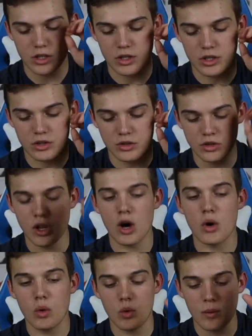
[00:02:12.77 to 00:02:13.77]

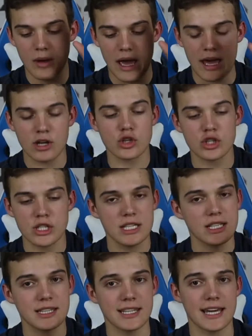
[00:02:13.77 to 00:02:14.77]
low
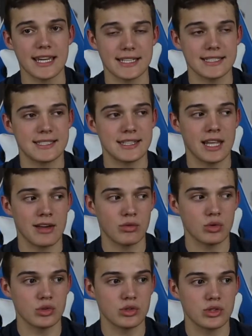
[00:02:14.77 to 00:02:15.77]
energy light
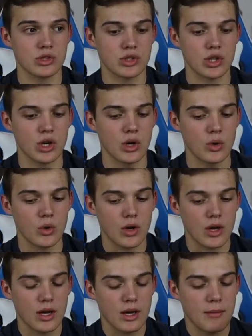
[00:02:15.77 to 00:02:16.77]
levels. So
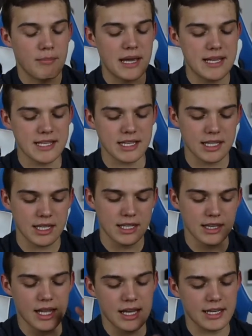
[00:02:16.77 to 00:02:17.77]
basically,
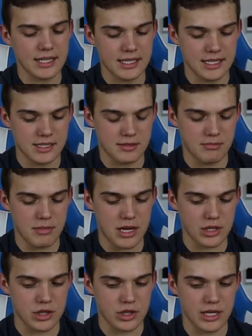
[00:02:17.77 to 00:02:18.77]
light is
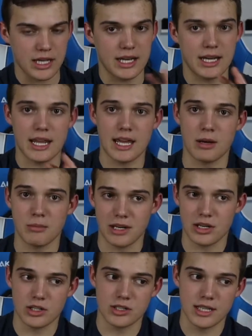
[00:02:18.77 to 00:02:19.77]
measured in
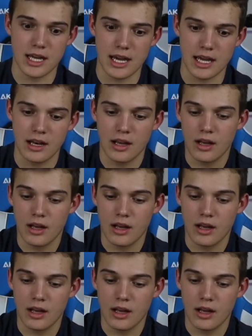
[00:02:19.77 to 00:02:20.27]
nanometers, and